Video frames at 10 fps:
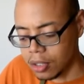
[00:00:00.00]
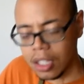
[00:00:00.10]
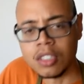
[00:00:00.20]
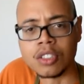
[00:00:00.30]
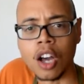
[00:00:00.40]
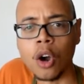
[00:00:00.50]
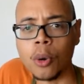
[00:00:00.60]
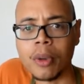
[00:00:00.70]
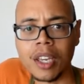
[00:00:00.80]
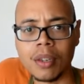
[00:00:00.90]
I used a
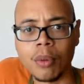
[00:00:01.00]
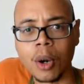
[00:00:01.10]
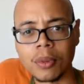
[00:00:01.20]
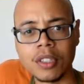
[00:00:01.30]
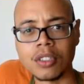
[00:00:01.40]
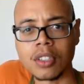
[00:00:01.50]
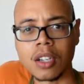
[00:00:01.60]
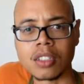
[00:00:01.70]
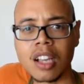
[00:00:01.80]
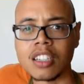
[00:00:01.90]
homemade barbecue
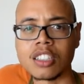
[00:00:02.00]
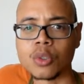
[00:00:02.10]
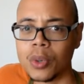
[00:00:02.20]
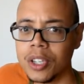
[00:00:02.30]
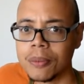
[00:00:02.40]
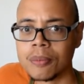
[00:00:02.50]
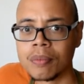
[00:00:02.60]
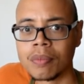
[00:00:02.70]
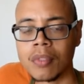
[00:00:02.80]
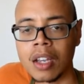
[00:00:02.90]
sauce, kind of sweet,
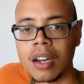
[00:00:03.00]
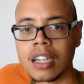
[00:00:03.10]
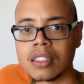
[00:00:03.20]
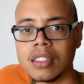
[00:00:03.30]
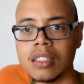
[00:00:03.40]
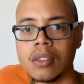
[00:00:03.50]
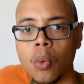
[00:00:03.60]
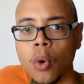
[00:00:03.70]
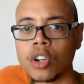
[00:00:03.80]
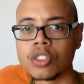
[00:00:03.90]
and it actually works